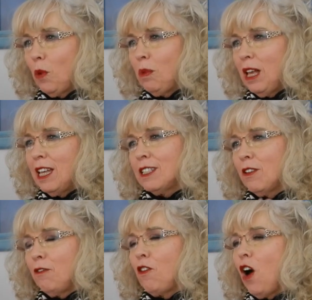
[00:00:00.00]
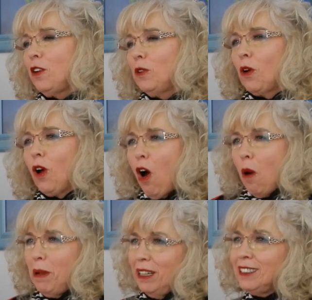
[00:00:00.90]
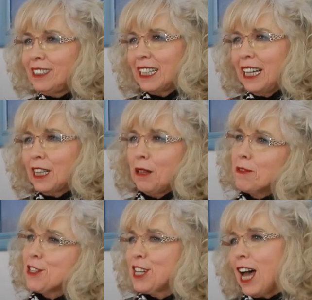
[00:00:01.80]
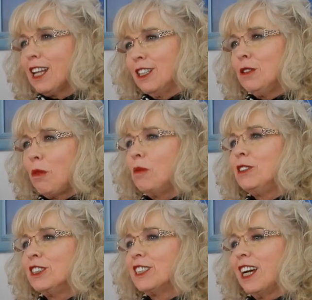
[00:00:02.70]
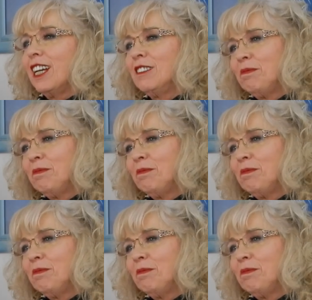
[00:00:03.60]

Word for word: So as a final comment to get them started, what would you say?